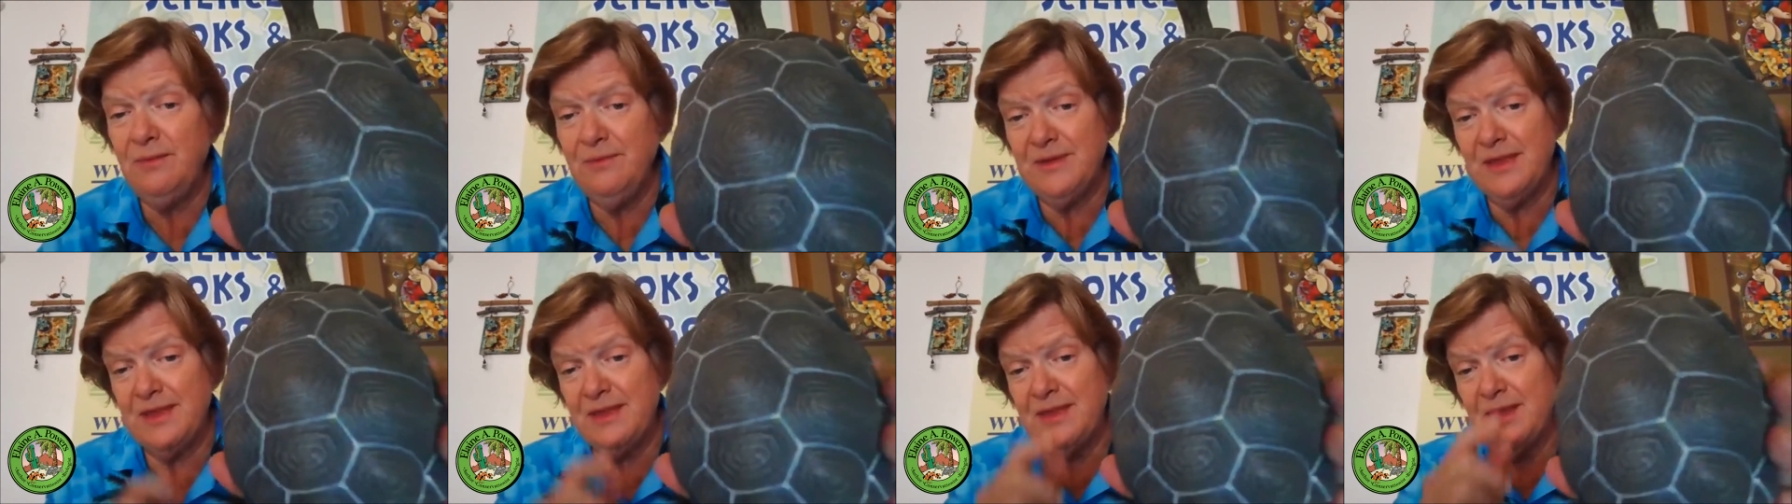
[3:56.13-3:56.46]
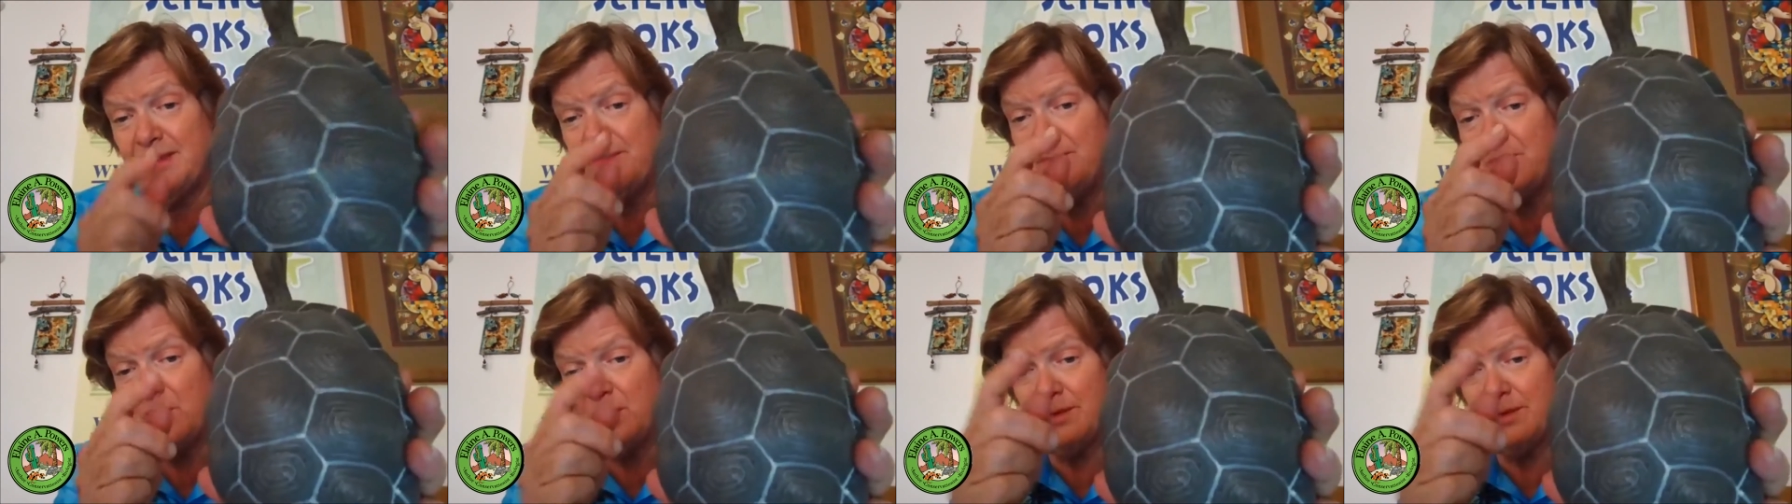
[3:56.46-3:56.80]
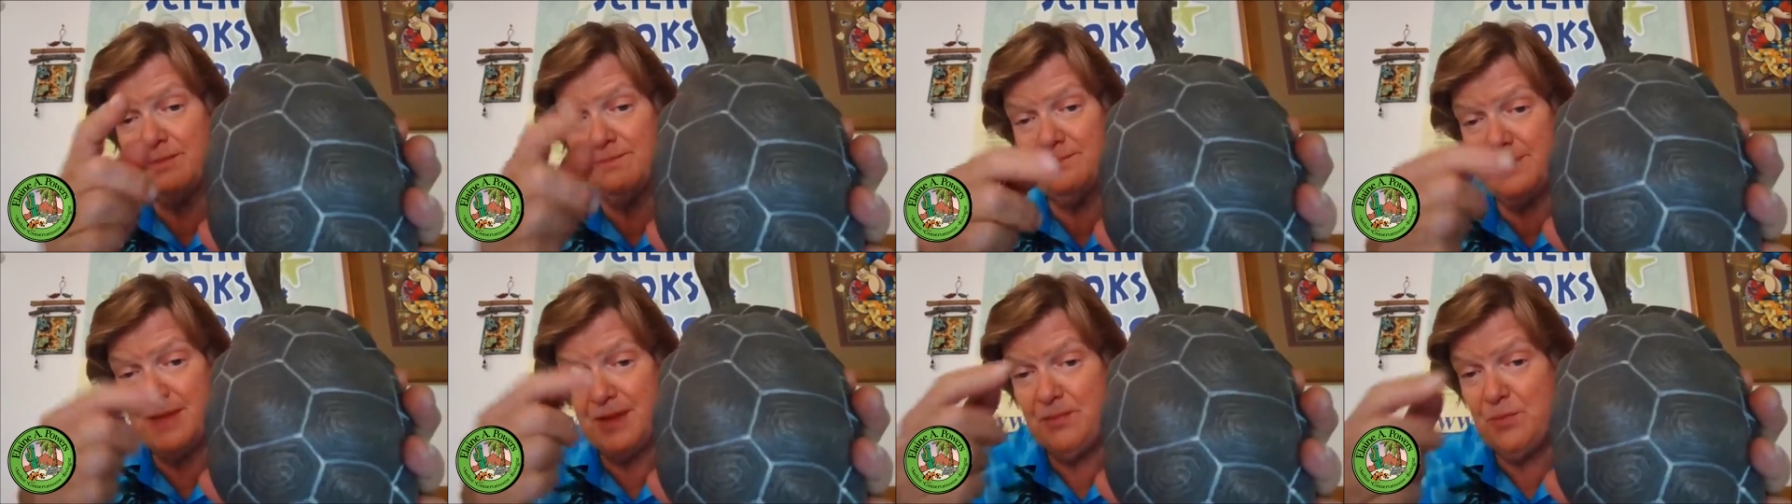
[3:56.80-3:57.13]
then
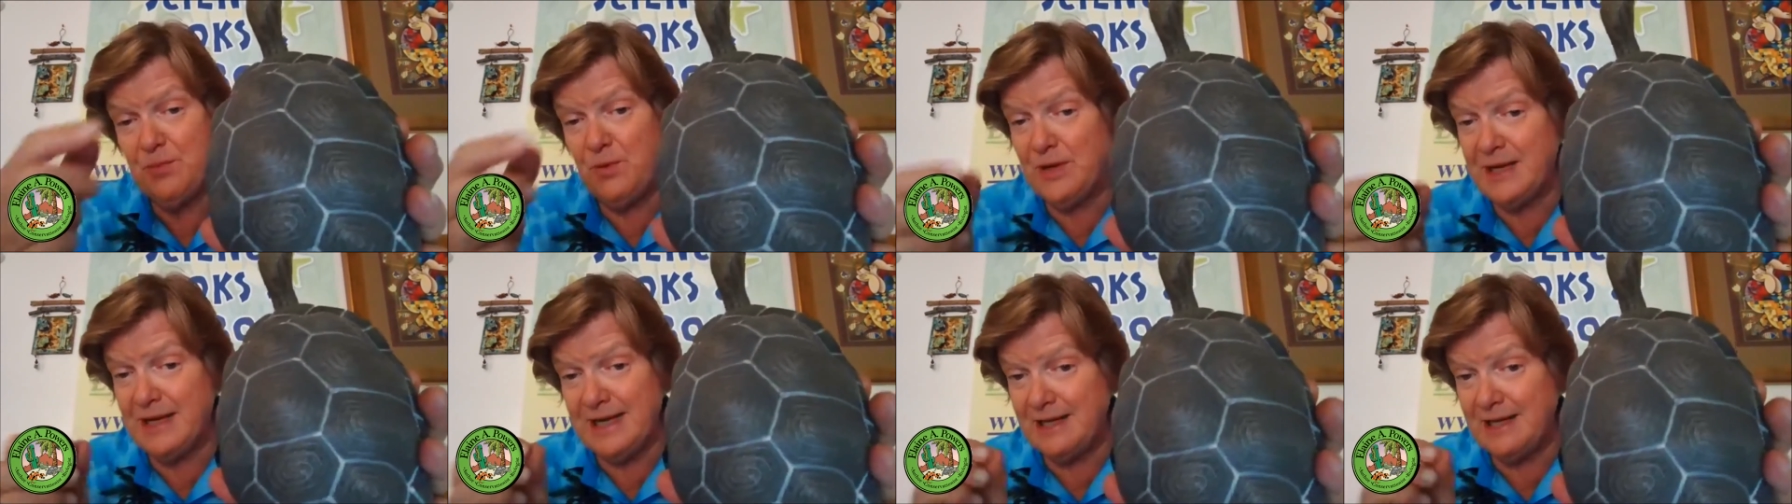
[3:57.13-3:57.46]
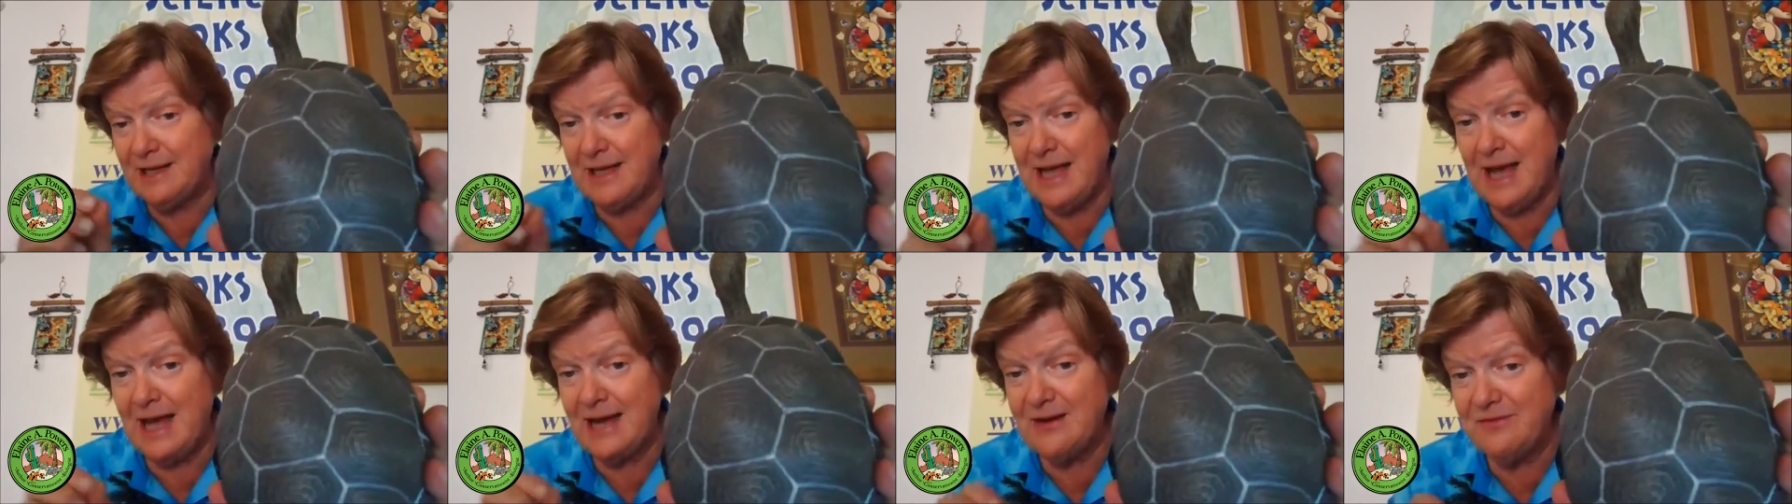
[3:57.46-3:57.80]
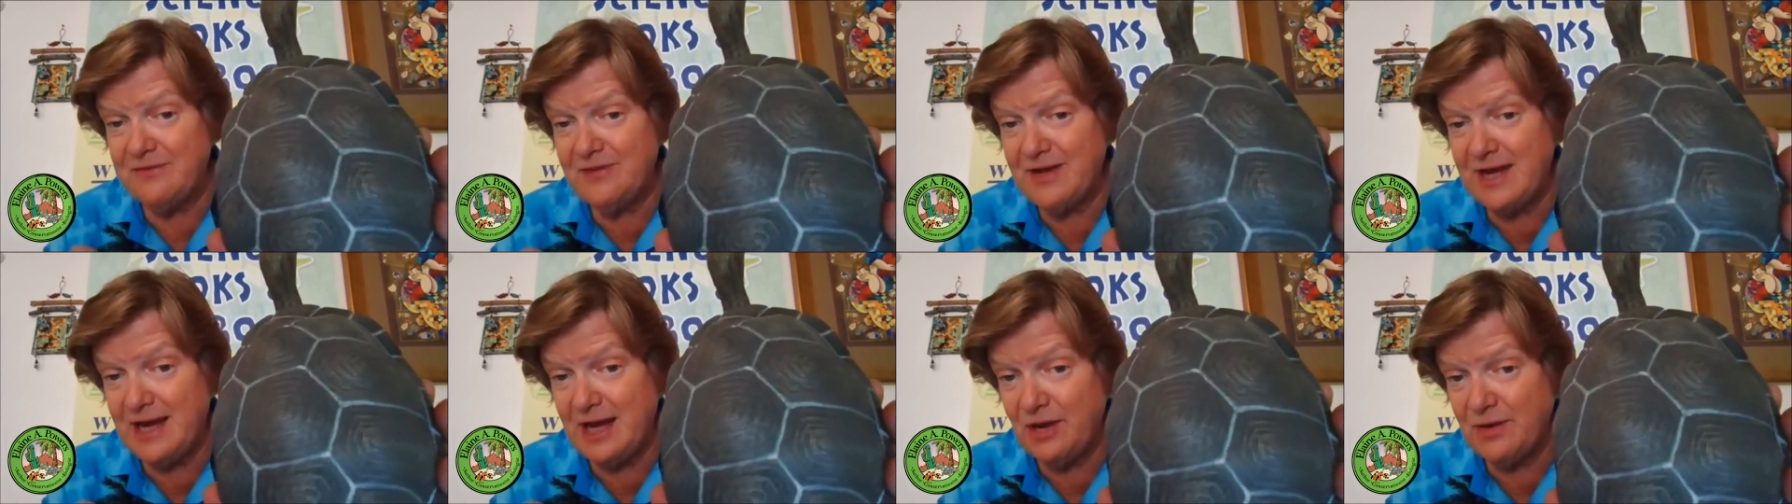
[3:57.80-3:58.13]
they put in a lot
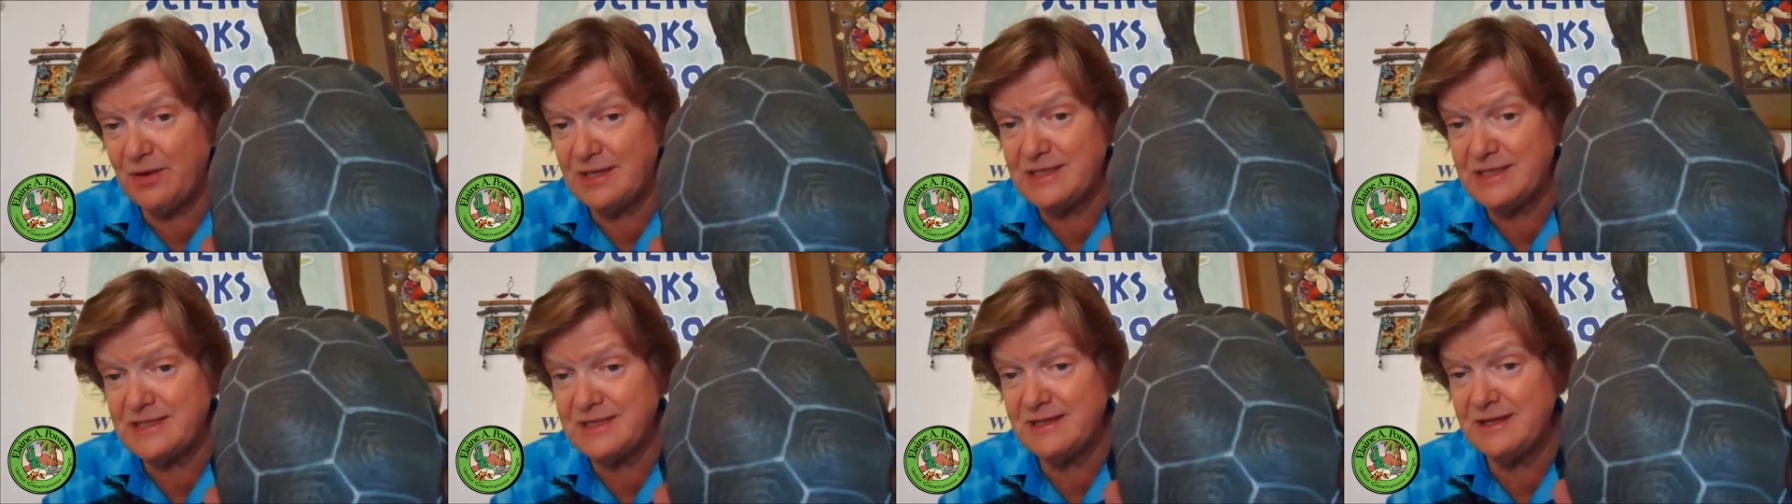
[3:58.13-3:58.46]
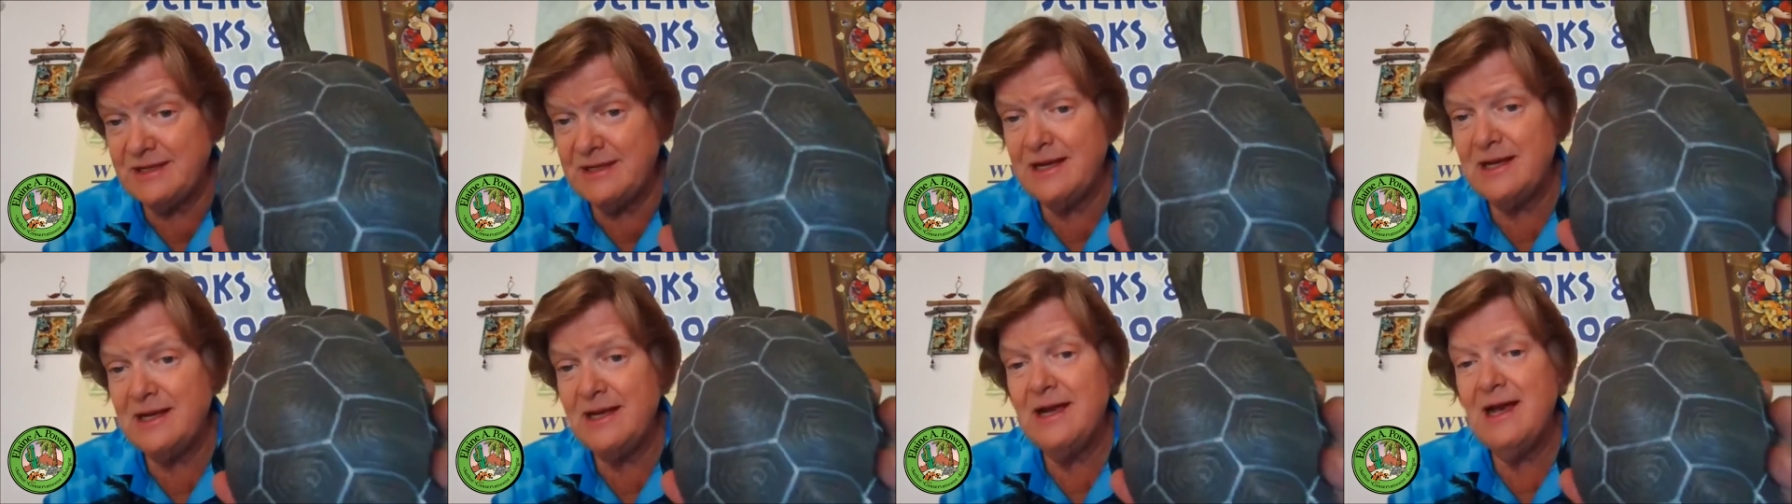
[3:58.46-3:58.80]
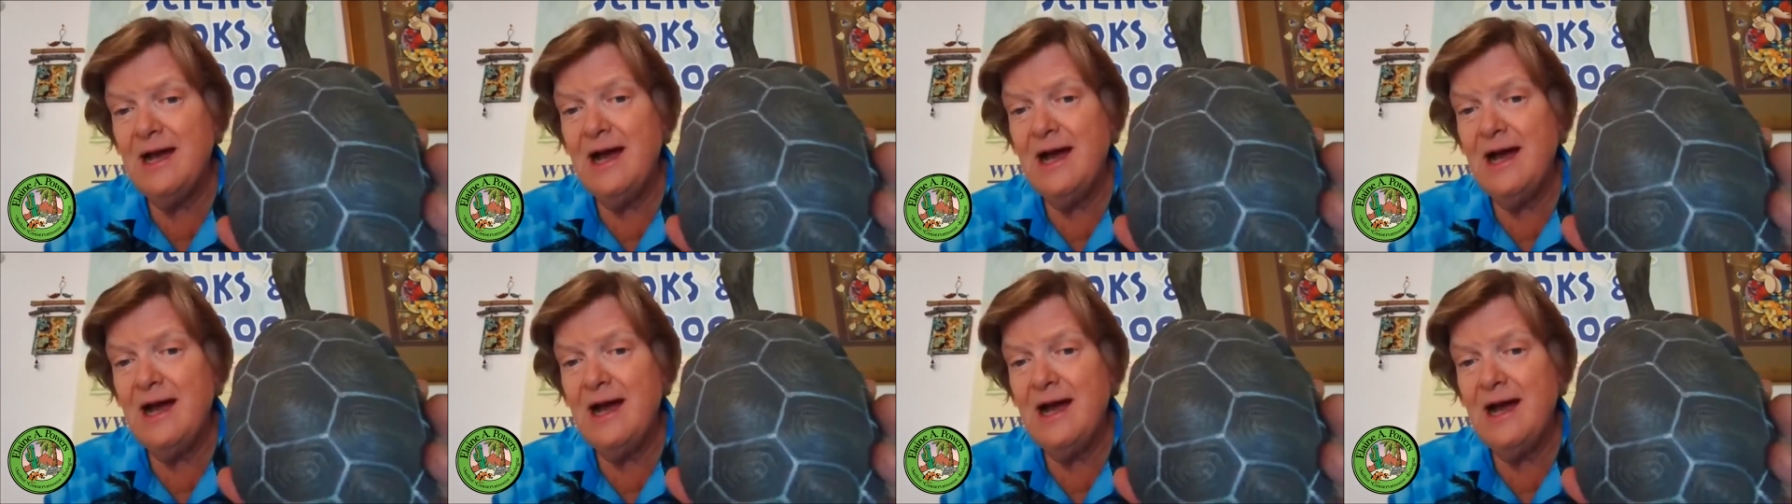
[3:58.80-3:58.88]
of keratin.